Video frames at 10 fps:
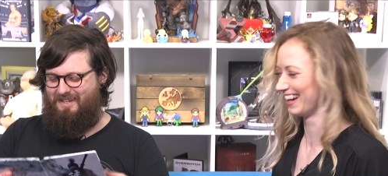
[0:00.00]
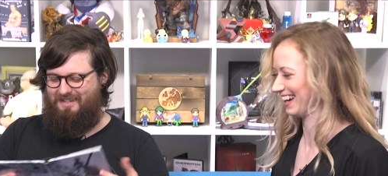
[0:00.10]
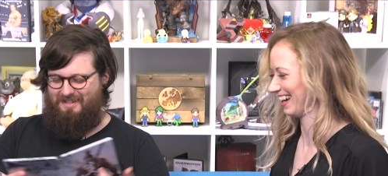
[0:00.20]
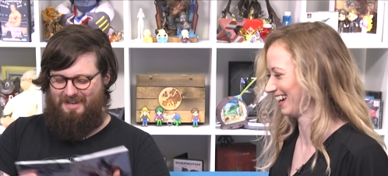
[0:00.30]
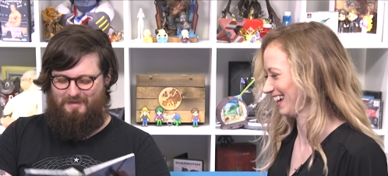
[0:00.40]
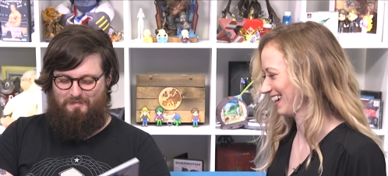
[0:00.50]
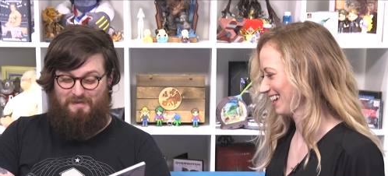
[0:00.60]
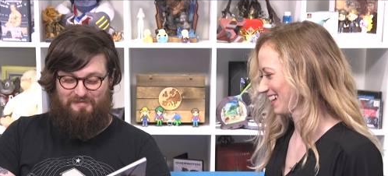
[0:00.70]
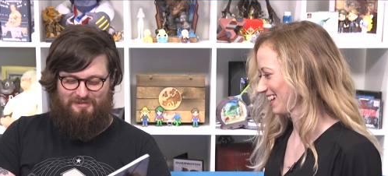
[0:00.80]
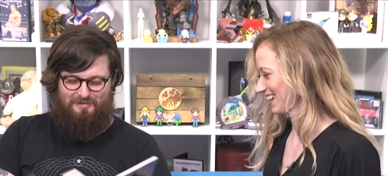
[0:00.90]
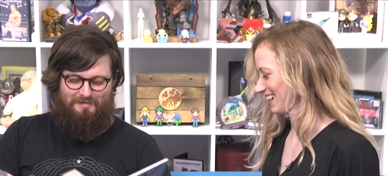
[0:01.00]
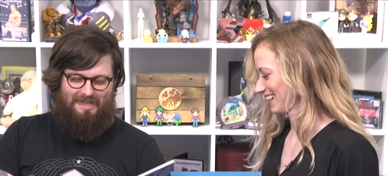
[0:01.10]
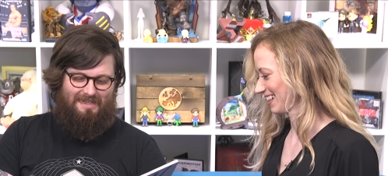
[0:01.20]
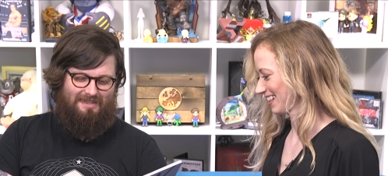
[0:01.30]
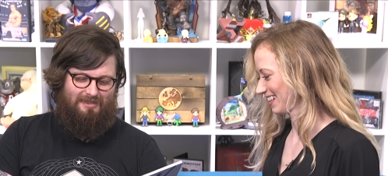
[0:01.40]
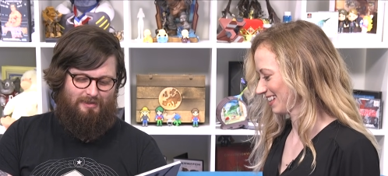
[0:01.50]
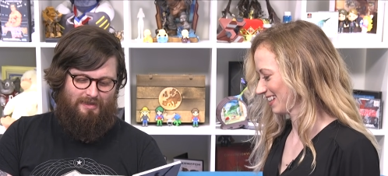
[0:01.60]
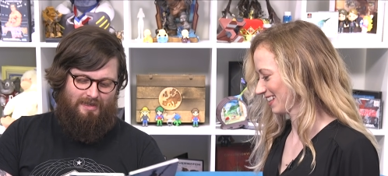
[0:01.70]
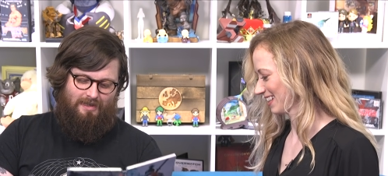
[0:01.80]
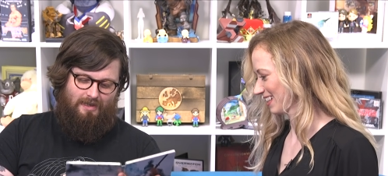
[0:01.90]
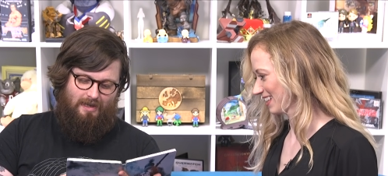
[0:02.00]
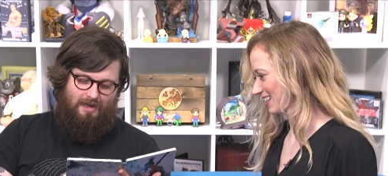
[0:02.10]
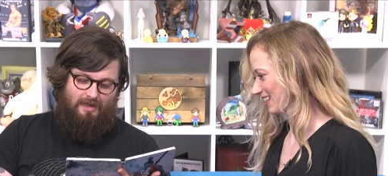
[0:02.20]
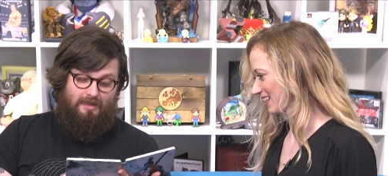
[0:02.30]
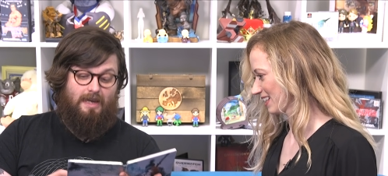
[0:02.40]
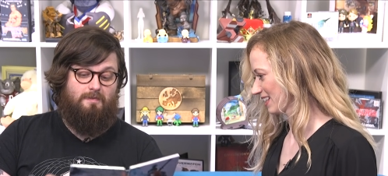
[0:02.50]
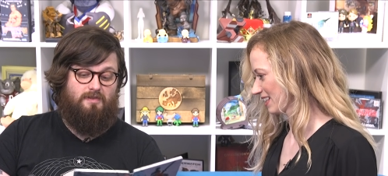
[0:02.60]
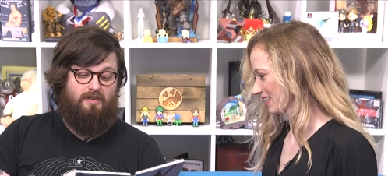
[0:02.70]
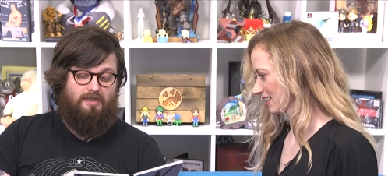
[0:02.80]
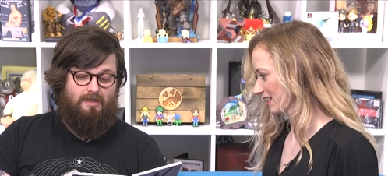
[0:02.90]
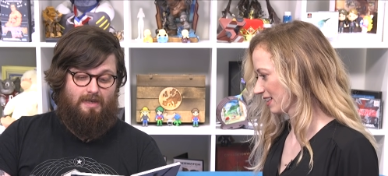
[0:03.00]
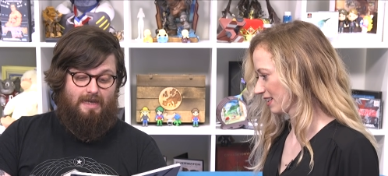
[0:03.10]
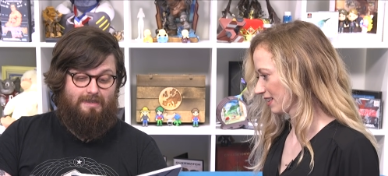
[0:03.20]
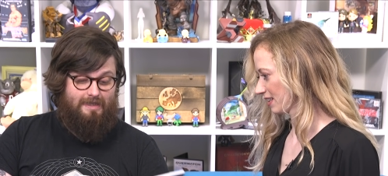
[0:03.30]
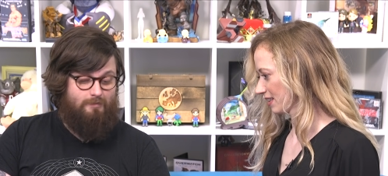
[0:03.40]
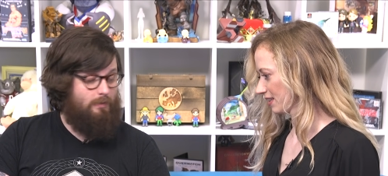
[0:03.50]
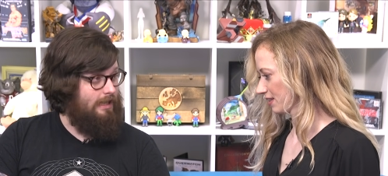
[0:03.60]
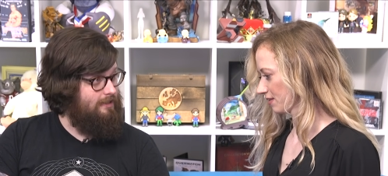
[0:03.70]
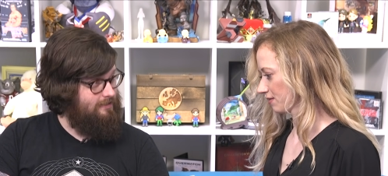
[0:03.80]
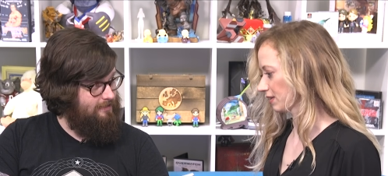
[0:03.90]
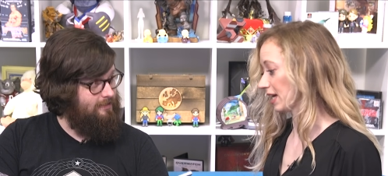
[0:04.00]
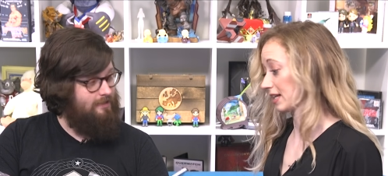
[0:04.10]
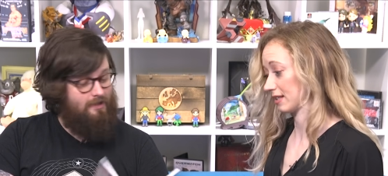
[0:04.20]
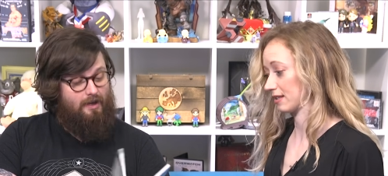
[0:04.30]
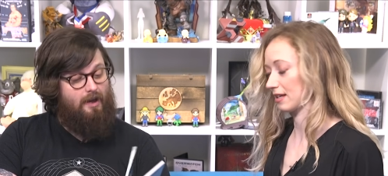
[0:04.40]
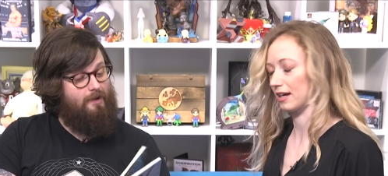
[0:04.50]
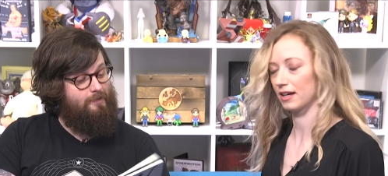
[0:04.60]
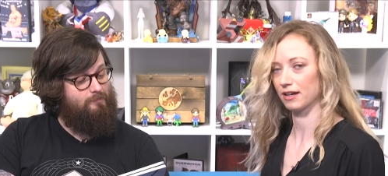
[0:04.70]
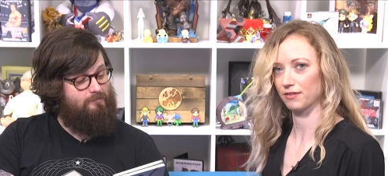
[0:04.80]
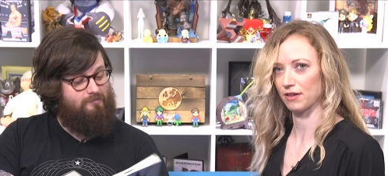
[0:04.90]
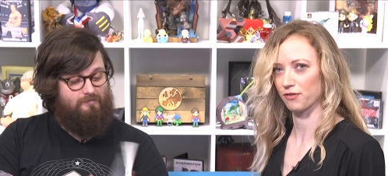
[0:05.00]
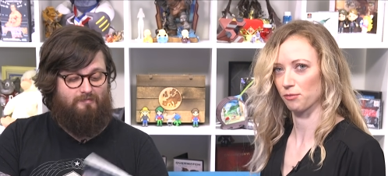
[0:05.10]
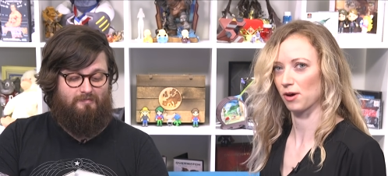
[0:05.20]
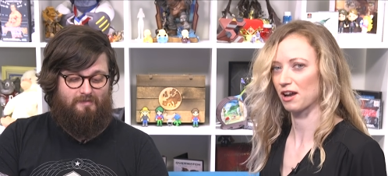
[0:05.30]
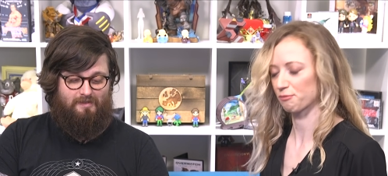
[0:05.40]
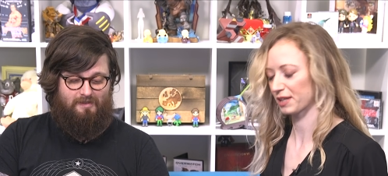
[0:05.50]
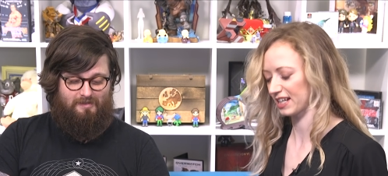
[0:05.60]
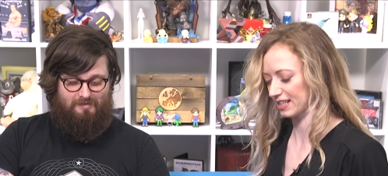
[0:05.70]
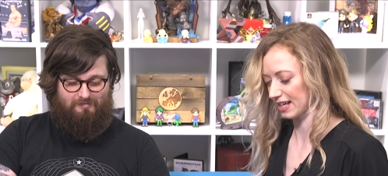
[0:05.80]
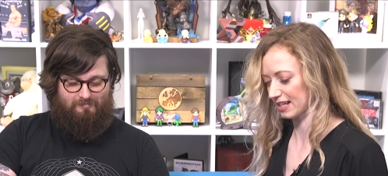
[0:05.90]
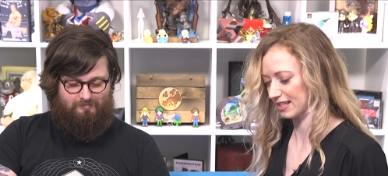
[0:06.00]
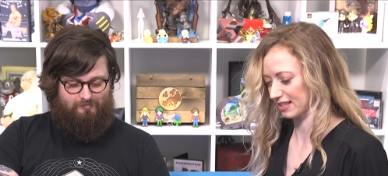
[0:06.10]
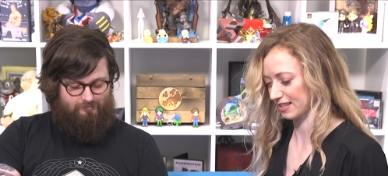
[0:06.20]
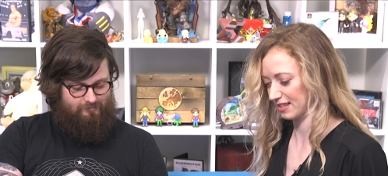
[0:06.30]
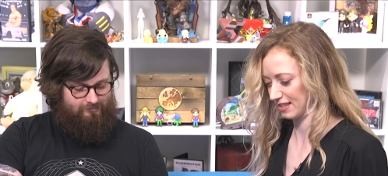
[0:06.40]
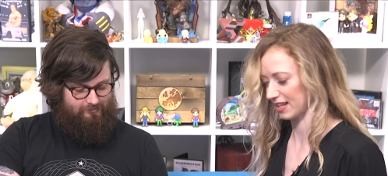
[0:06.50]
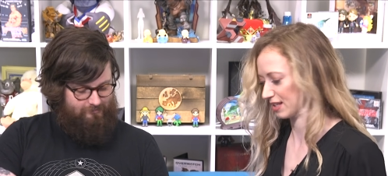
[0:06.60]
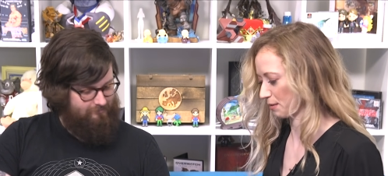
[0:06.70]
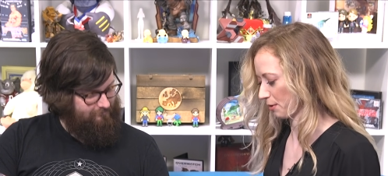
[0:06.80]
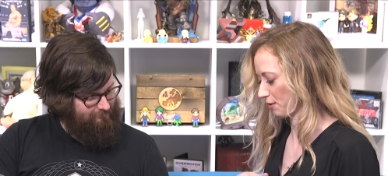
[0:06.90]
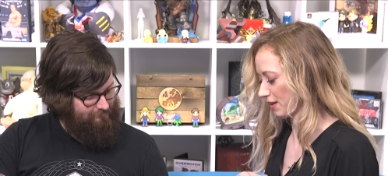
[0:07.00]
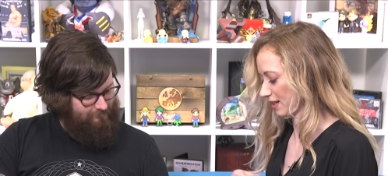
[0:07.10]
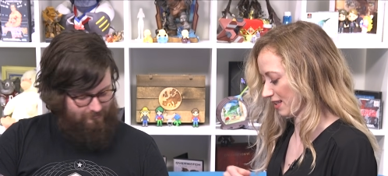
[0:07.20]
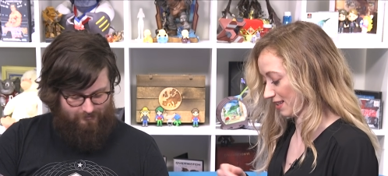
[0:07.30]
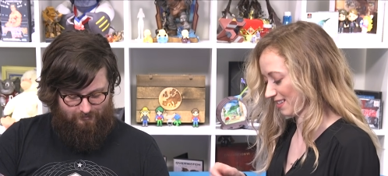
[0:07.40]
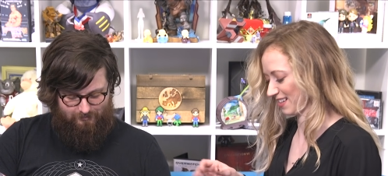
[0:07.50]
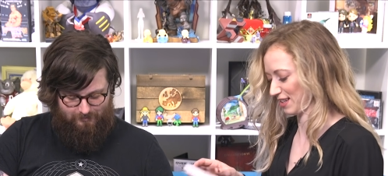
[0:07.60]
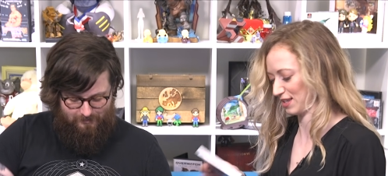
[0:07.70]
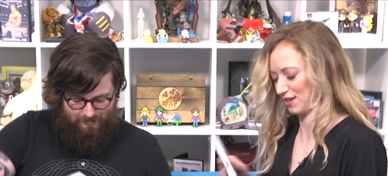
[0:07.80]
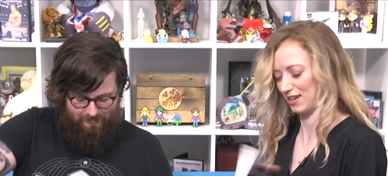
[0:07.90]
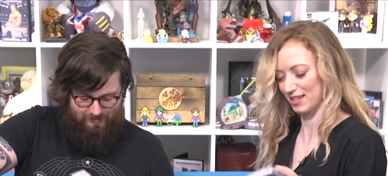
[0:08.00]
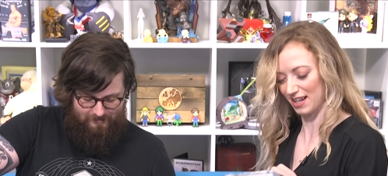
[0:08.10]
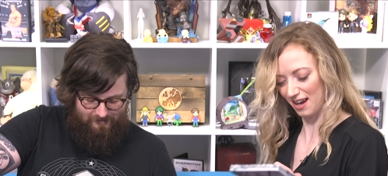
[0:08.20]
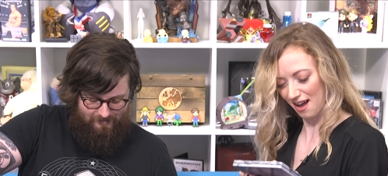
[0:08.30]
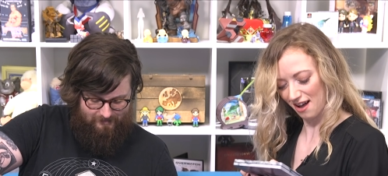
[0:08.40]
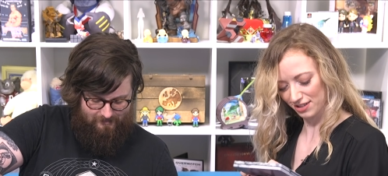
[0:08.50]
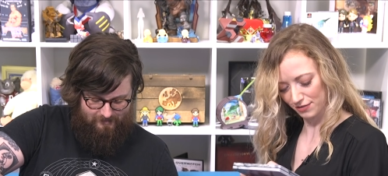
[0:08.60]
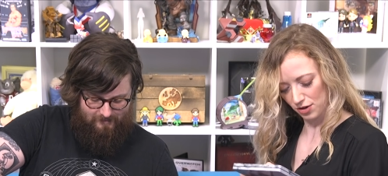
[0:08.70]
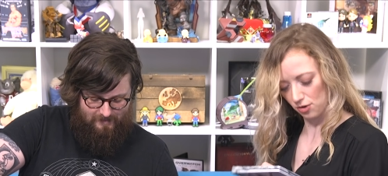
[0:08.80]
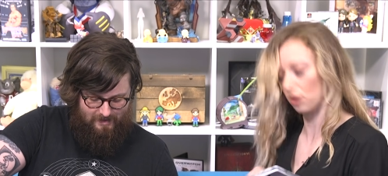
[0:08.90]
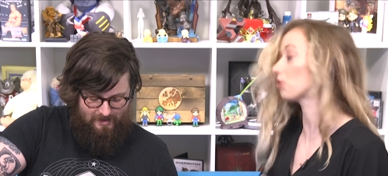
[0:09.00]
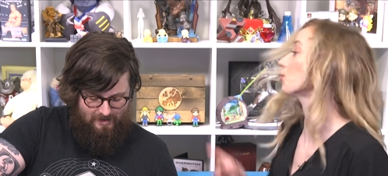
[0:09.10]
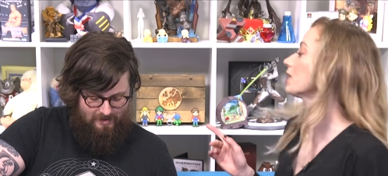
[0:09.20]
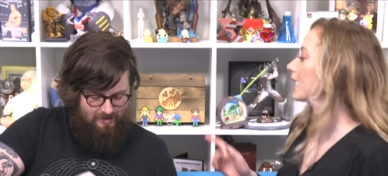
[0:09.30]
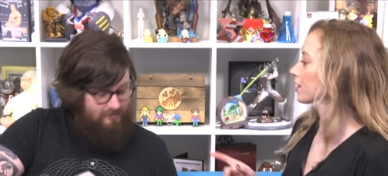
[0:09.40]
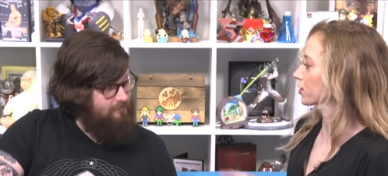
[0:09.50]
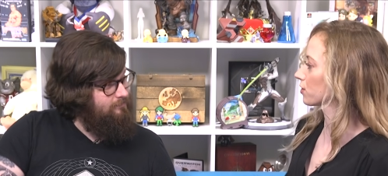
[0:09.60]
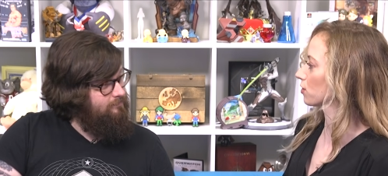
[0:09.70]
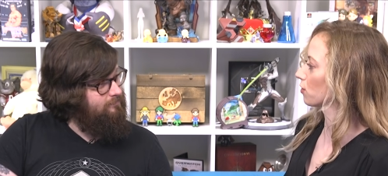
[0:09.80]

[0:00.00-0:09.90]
Speaker 1: it before we do. Uh, the game is rated 18 plus.
Speaker 2: Yes, uh, um, uh, from what I've played, that is that's about right because there is a lot of gore. Although you can turn